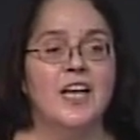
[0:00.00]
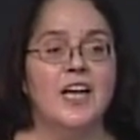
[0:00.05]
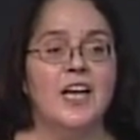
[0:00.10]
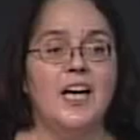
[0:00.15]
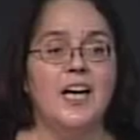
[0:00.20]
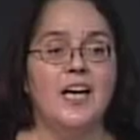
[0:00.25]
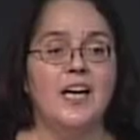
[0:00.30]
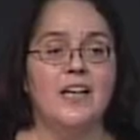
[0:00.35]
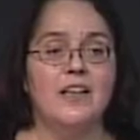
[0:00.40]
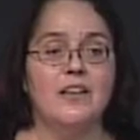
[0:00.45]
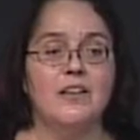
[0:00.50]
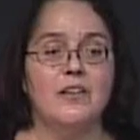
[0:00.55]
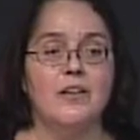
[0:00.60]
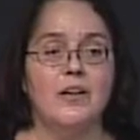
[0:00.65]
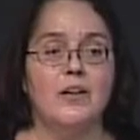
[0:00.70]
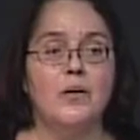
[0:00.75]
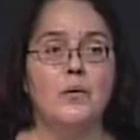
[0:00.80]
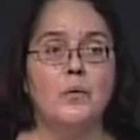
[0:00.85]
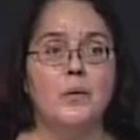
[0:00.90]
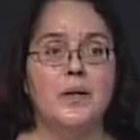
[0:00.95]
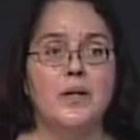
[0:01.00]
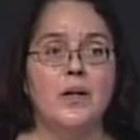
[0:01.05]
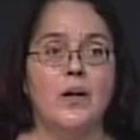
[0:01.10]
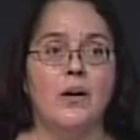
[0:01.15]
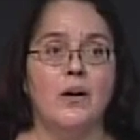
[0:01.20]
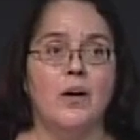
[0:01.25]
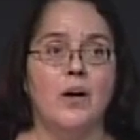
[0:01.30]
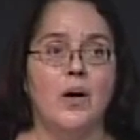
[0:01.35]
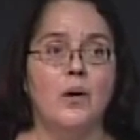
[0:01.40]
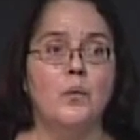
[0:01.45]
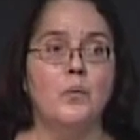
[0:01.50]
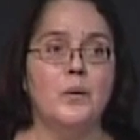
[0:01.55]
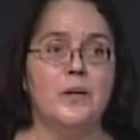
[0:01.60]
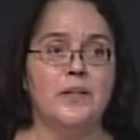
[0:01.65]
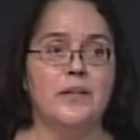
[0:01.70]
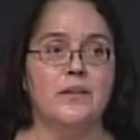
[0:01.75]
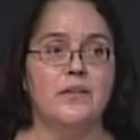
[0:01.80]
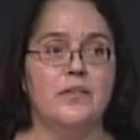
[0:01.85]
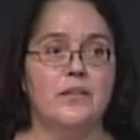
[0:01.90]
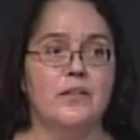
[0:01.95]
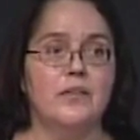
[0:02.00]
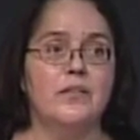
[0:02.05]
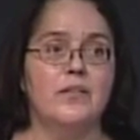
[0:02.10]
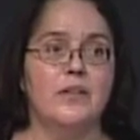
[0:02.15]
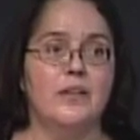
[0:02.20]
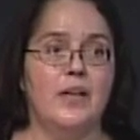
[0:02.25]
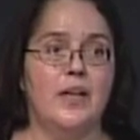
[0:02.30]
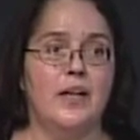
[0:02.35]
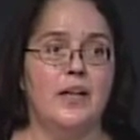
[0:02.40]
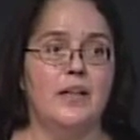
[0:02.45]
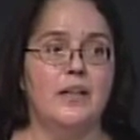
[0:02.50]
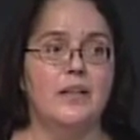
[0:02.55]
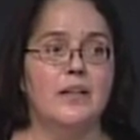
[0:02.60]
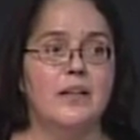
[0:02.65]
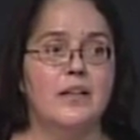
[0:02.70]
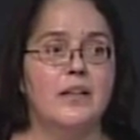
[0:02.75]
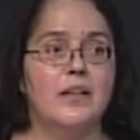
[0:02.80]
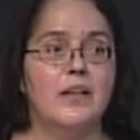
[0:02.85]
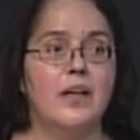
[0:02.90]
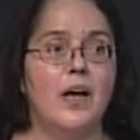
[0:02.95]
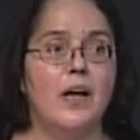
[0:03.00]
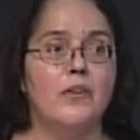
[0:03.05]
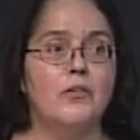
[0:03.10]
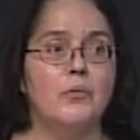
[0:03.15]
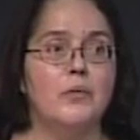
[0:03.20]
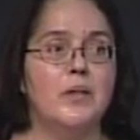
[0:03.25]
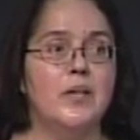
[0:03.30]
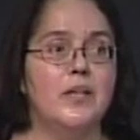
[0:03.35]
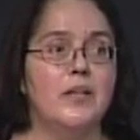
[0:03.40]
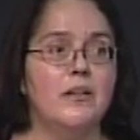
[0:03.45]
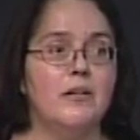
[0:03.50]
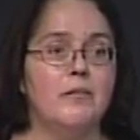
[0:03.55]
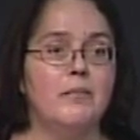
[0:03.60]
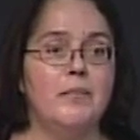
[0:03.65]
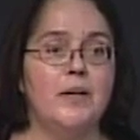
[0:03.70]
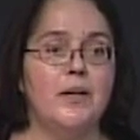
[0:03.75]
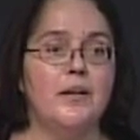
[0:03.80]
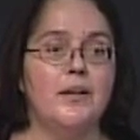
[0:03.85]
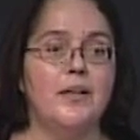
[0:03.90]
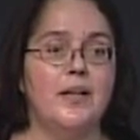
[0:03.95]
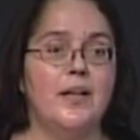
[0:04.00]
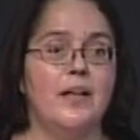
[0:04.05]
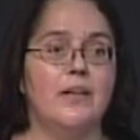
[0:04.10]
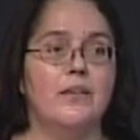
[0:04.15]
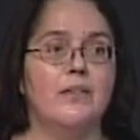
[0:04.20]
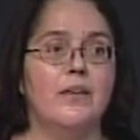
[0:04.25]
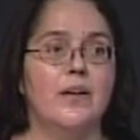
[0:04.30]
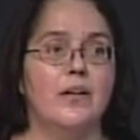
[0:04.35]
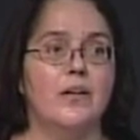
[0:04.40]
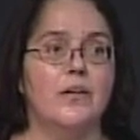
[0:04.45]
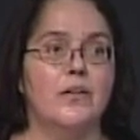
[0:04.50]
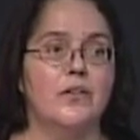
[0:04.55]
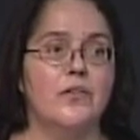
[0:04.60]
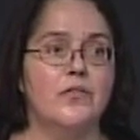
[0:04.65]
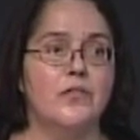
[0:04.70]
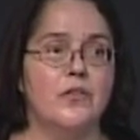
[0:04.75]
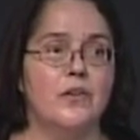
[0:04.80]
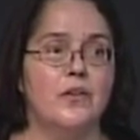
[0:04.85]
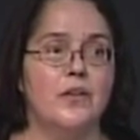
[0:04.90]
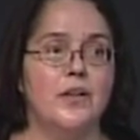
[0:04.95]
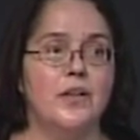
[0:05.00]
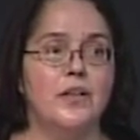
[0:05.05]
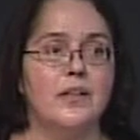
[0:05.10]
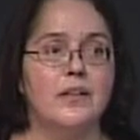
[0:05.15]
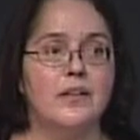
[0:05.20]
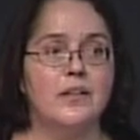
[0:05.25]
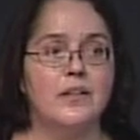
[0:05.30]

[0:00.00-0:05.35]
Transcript: And we are all witnesses today as we hear Marianne tell her story.